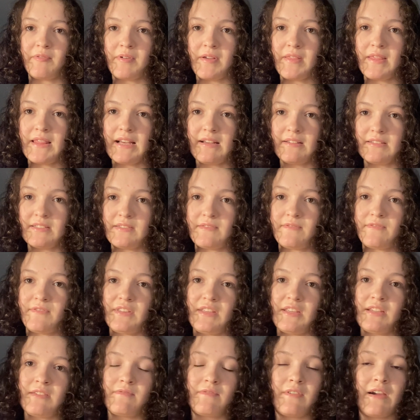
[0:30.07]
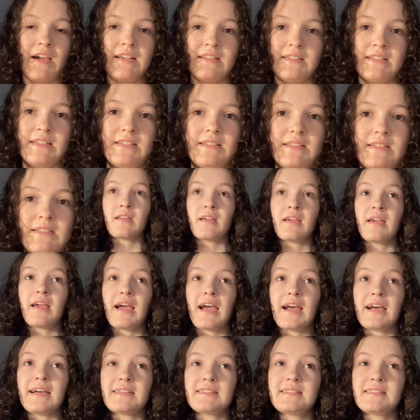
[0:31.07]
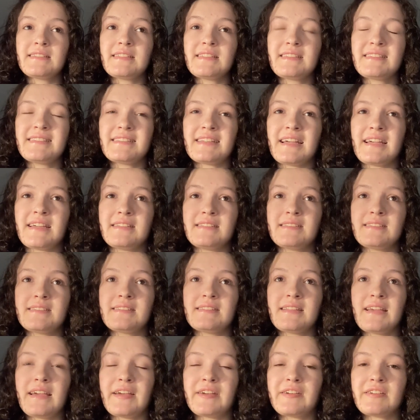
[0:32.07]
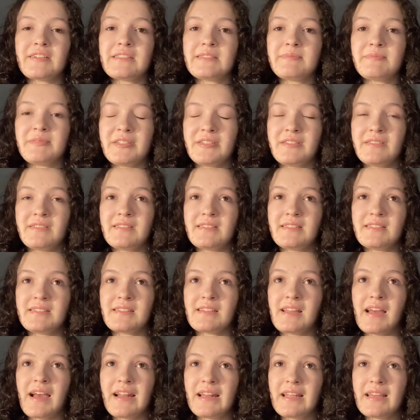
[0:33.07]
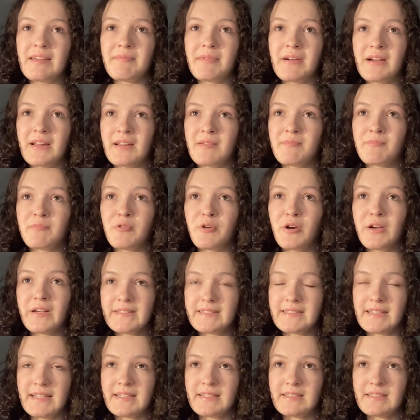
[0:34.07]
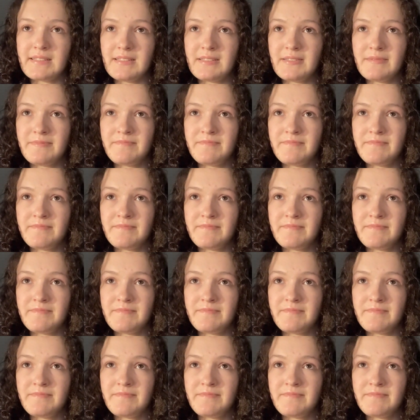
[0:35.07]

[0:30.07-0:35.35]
1,000 feet it rises. As it ascends, the air experiences an adiabatic process,